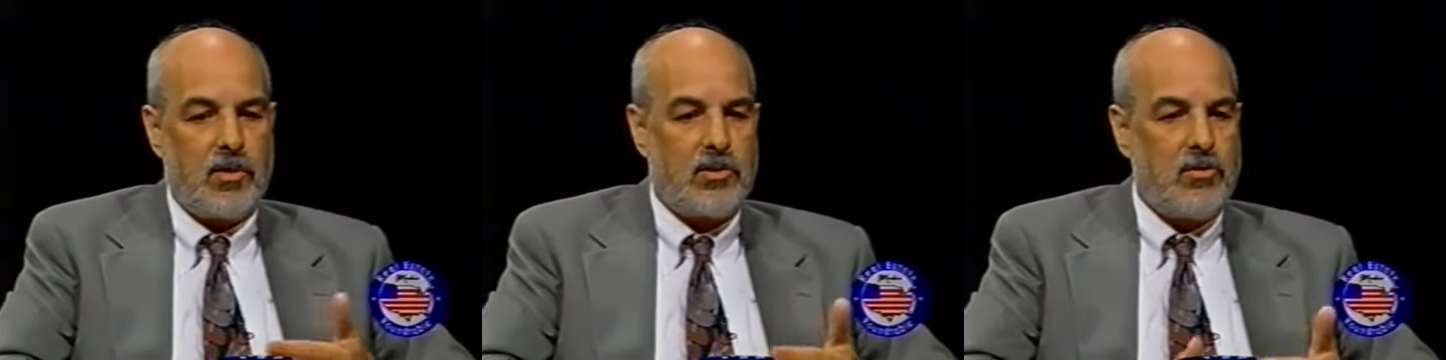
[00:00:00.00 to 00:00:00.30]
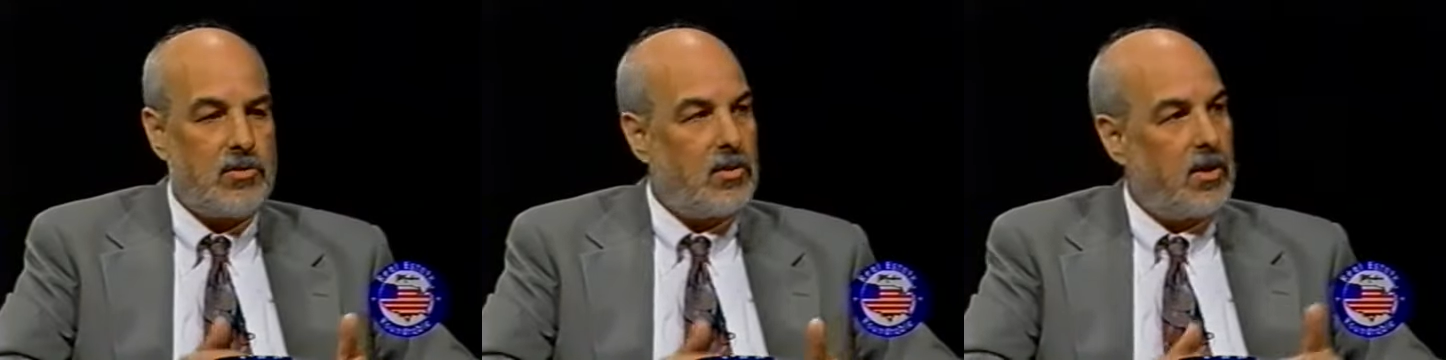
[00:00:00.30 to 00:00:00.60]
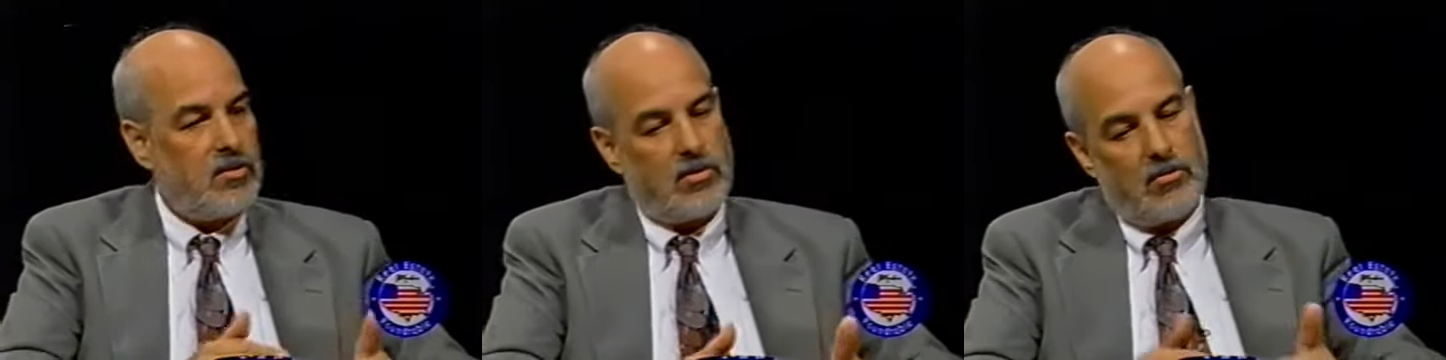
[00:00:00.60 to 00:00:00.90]
It's
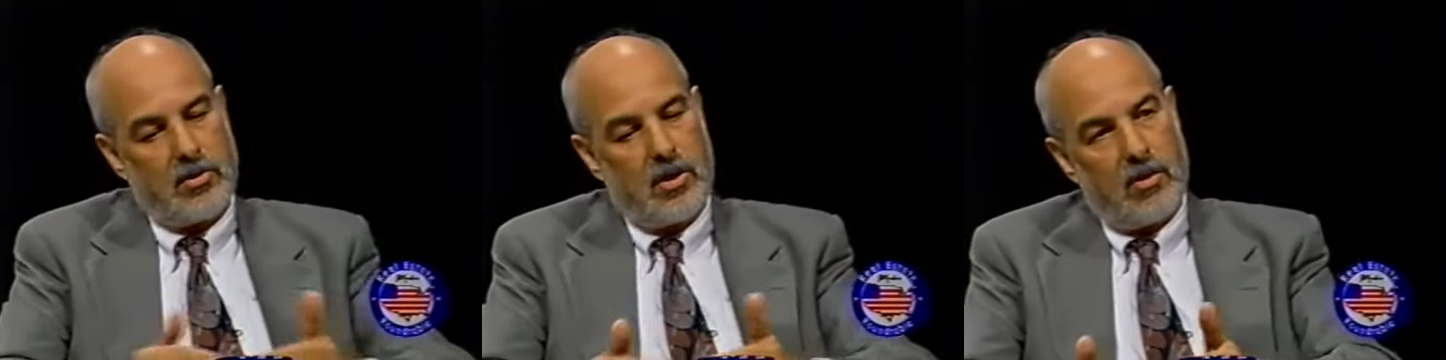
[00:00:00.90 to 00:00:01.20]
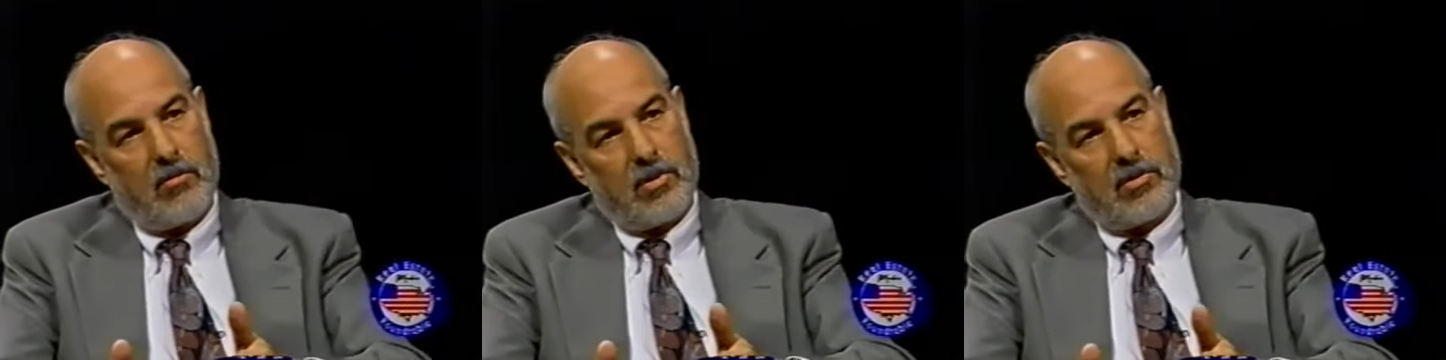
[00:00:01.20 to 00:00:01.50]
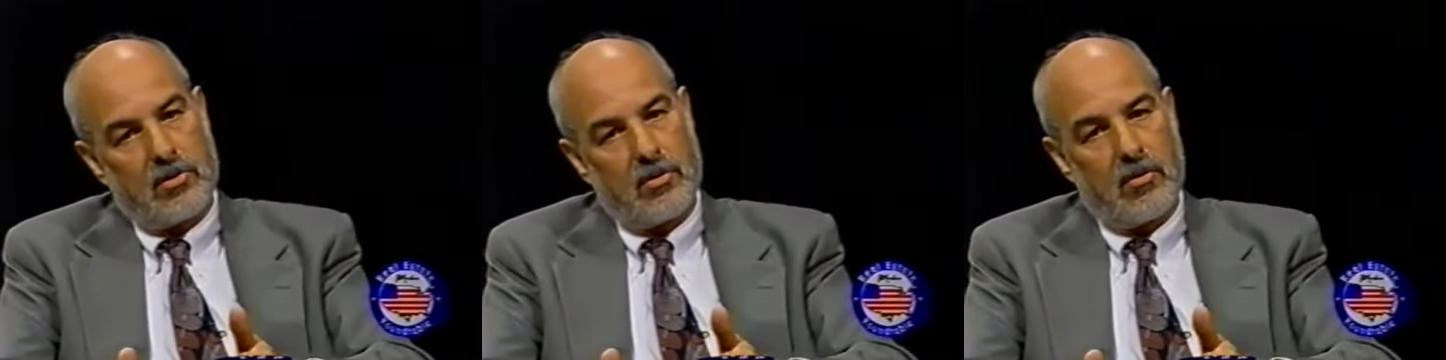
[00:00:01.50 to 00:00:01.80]
usually associated with
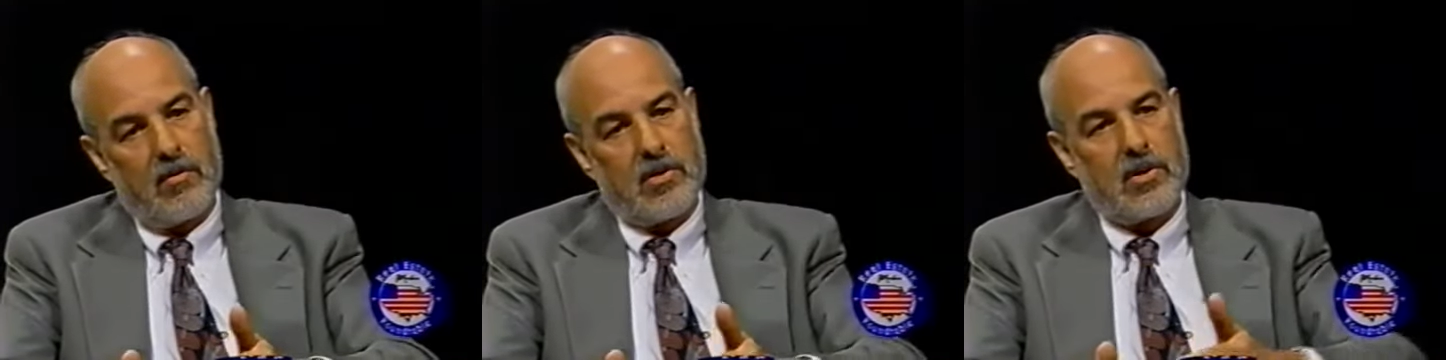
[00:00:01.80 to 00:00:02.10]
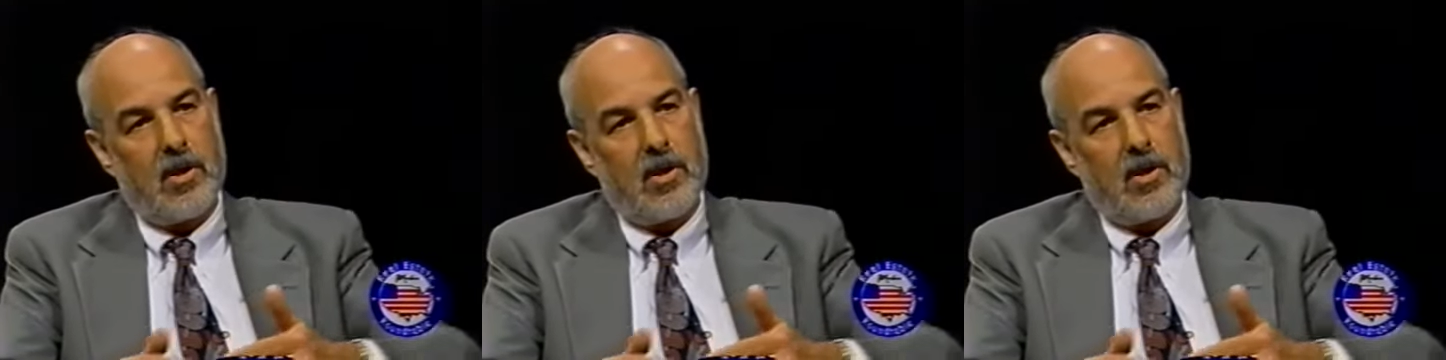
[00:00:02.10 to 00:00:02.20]
the service,